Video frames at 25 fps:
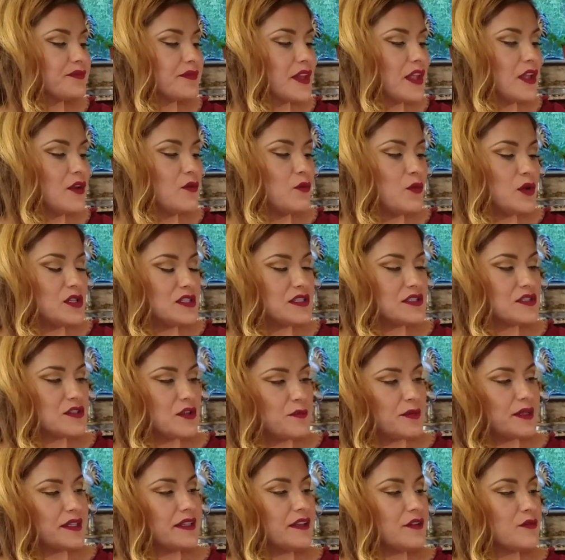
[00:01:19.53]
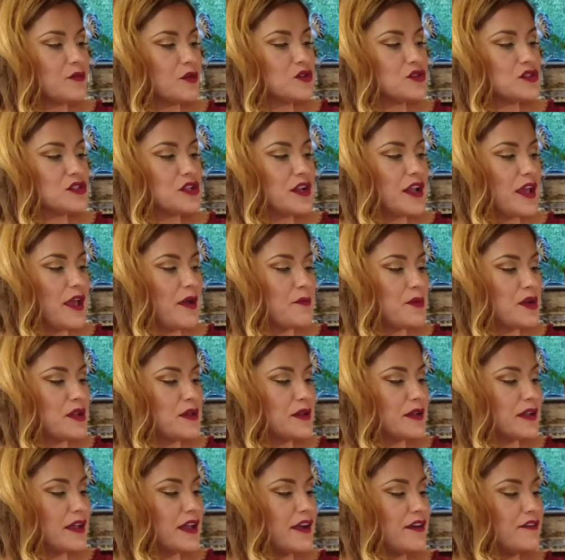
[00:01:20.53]
And once it's completely roasted, I'm going to
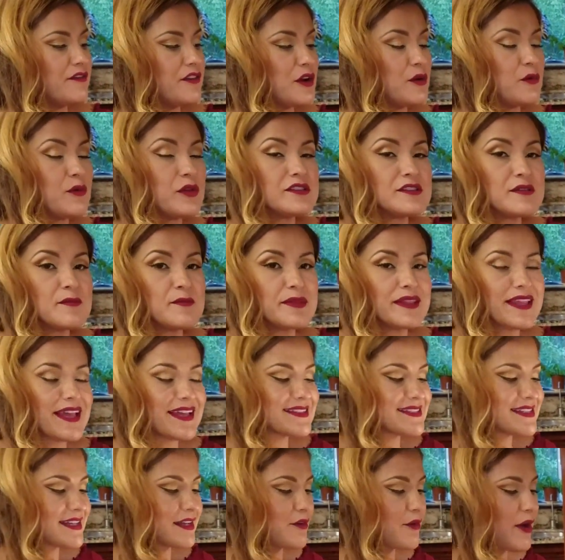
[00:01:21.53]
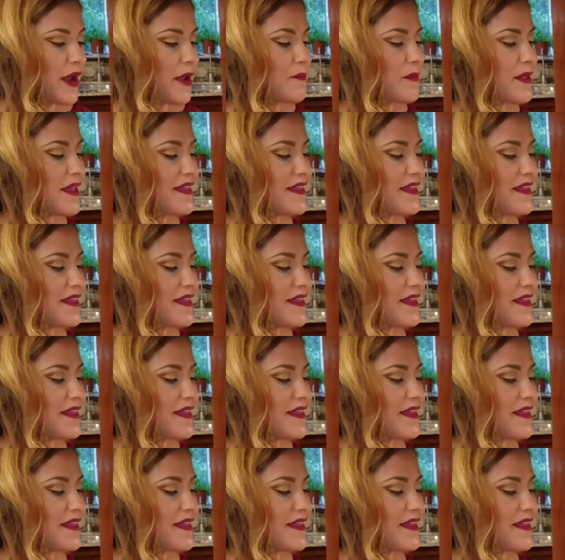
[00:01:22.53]
cover it with some plastic wrap,